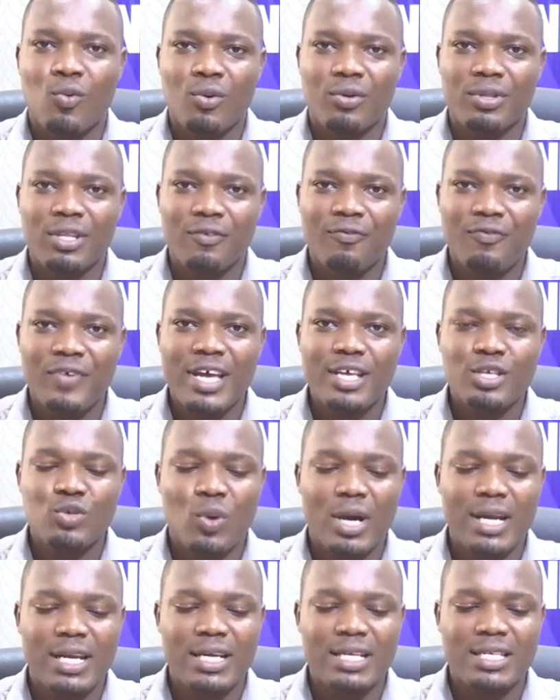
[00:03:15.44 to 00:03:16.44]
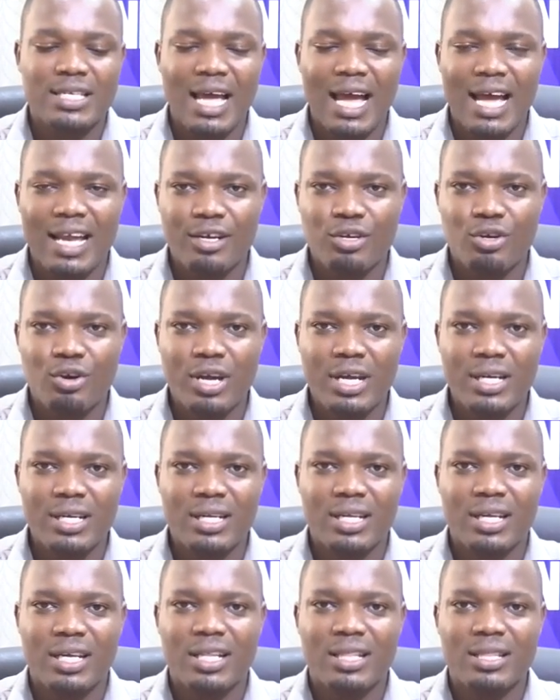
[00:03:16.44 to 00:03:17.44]
The first one is Android,
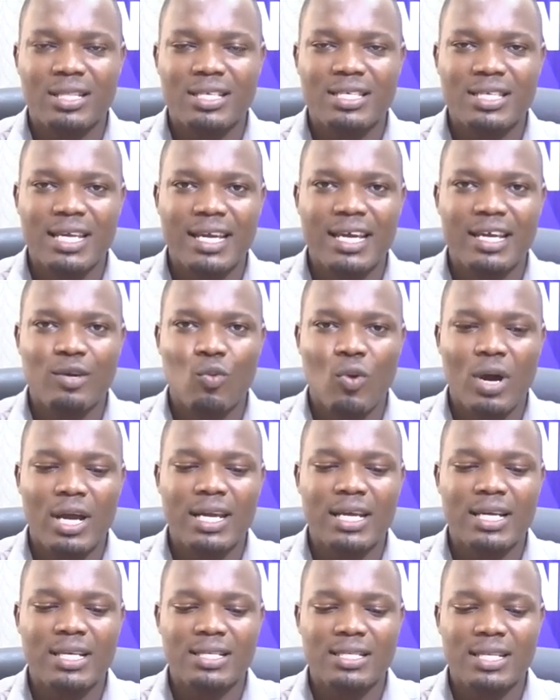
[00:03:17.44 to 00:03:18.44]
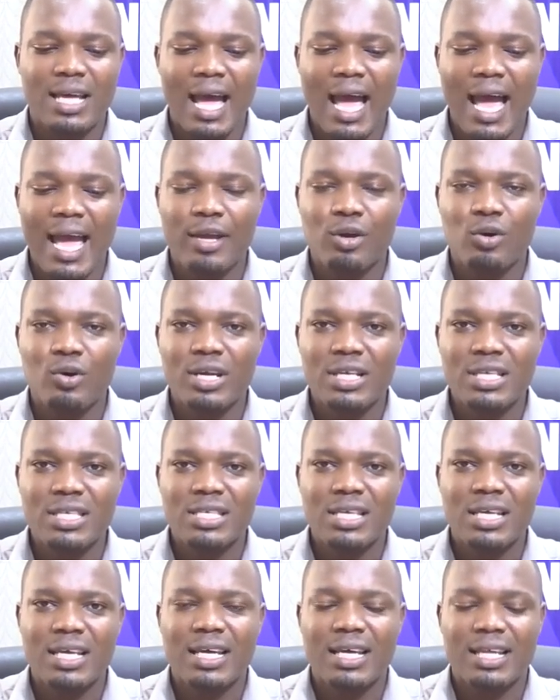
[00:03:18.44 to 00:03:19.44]
the second one is the
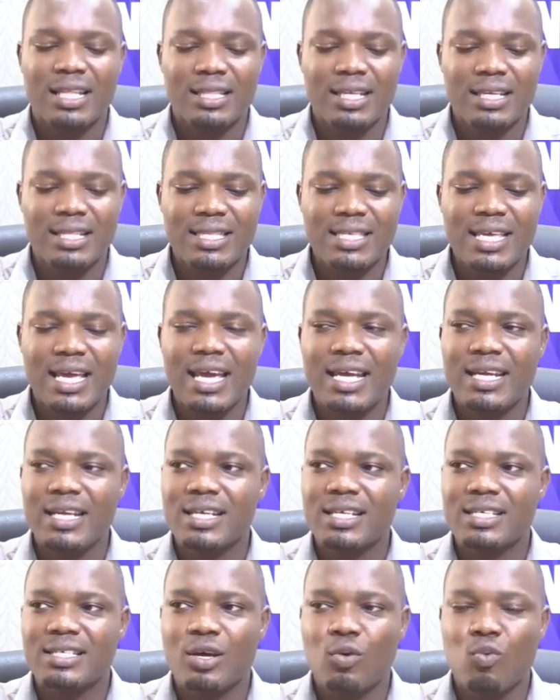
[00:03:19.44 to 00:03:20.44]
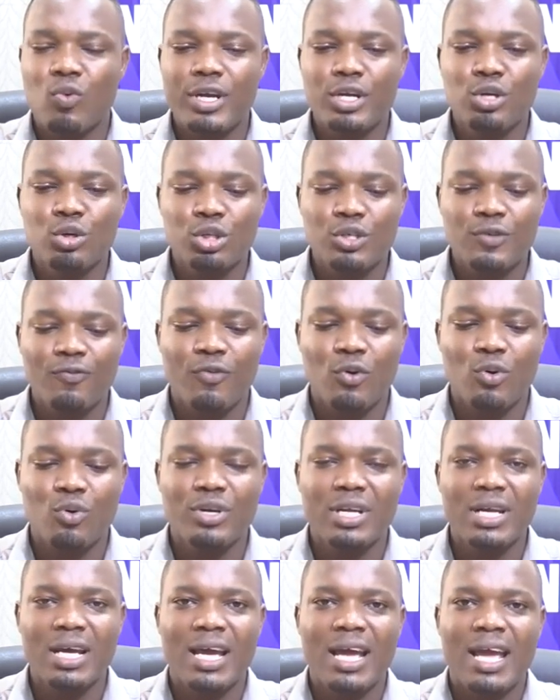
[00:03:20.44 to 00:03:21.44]
iOS, the third is the Windows
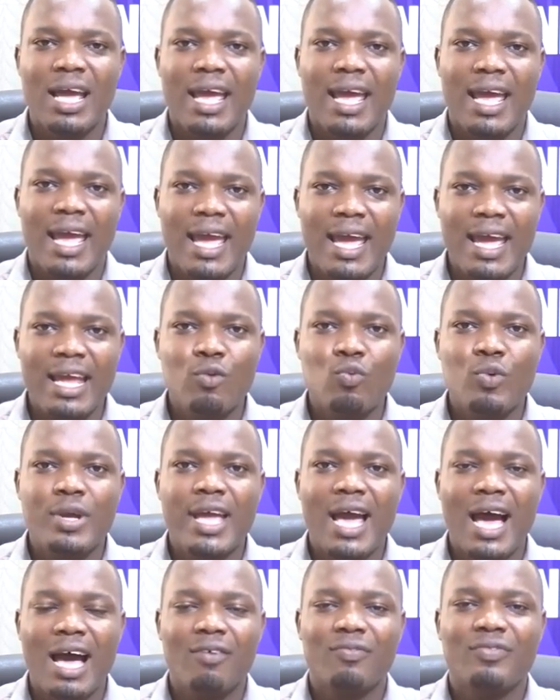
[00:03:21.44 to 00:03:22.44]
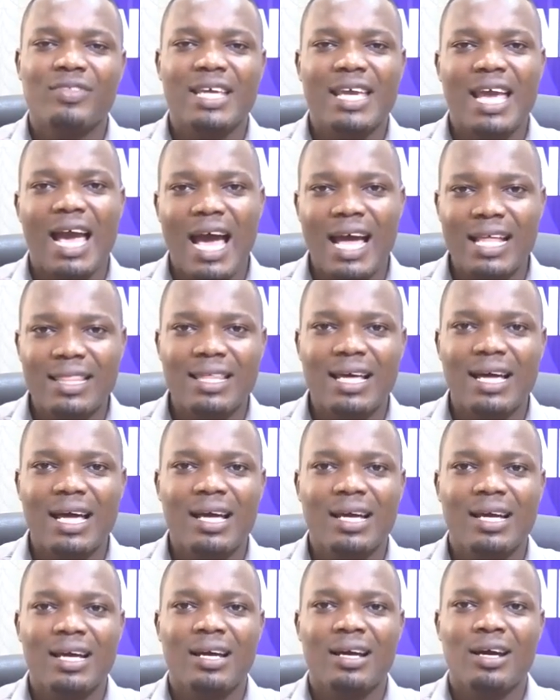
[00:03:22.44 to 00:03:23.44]
Phone, and we have the
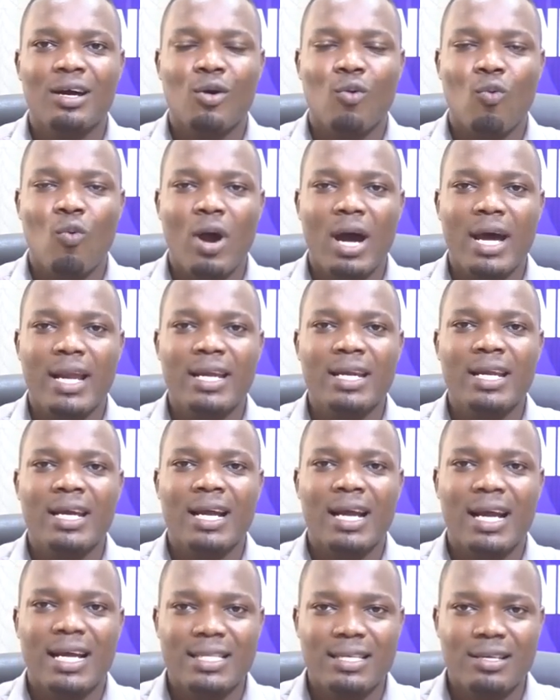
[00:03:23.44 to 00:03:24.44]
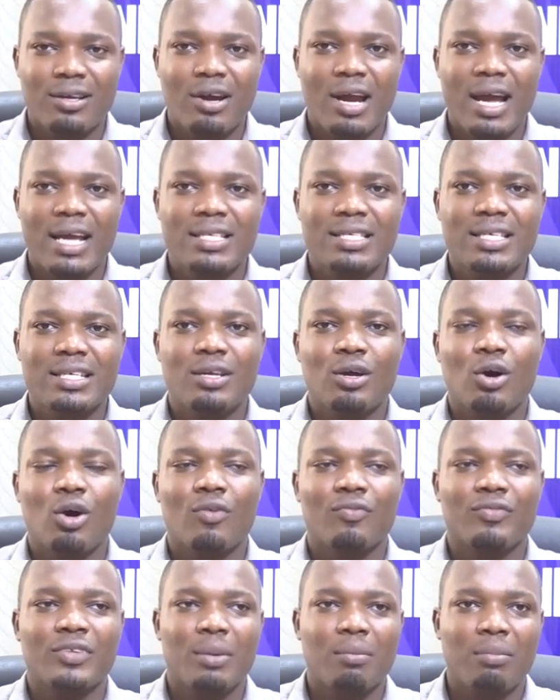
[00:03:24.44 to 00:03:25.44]
other one categorizing
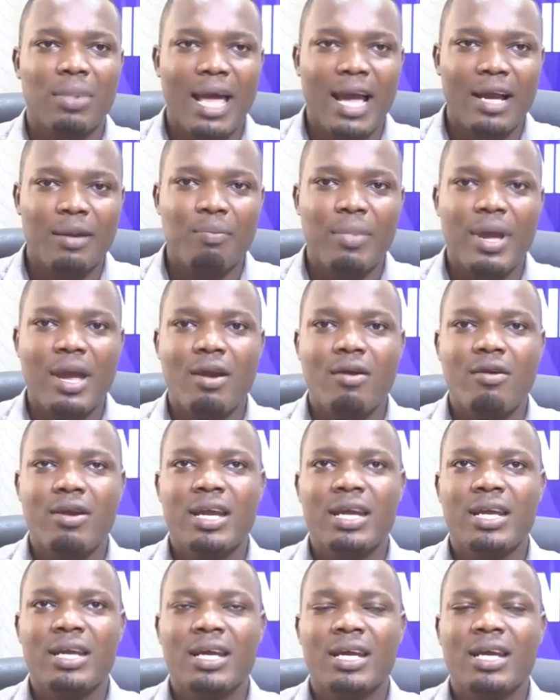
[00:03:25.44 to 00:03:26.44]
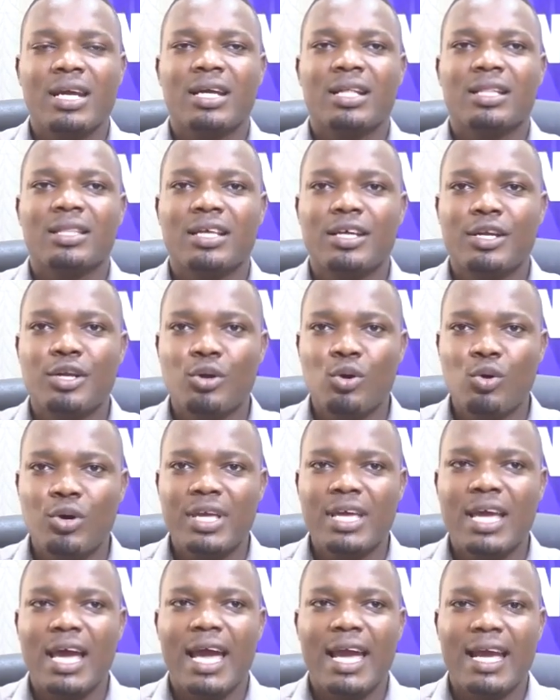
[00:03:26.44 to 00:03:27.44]
of the BlackBerry, the
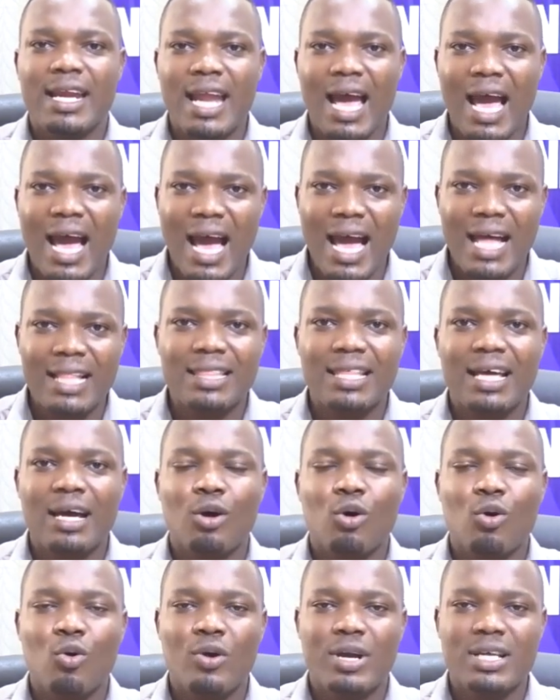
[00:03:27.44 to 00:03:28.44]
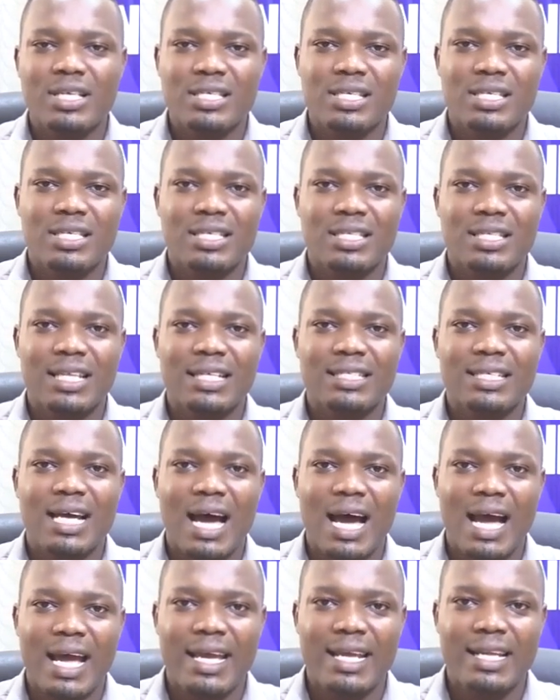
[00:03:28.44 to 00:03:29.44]
Nokia, and other OSs that
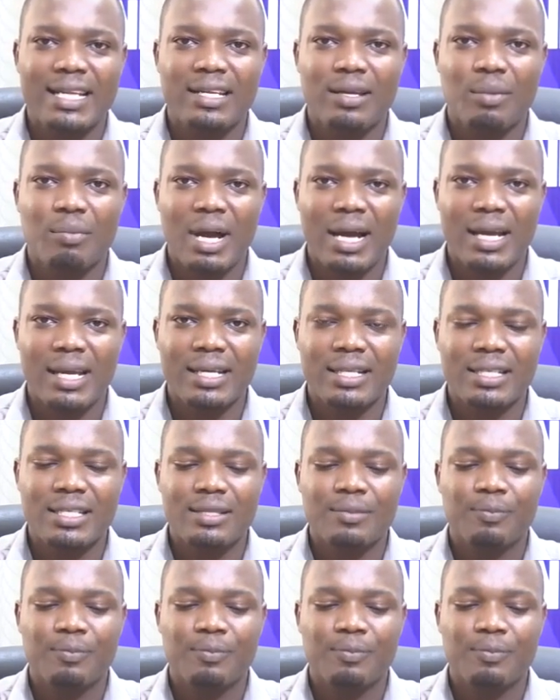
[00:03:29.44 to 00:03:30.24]
are in the market.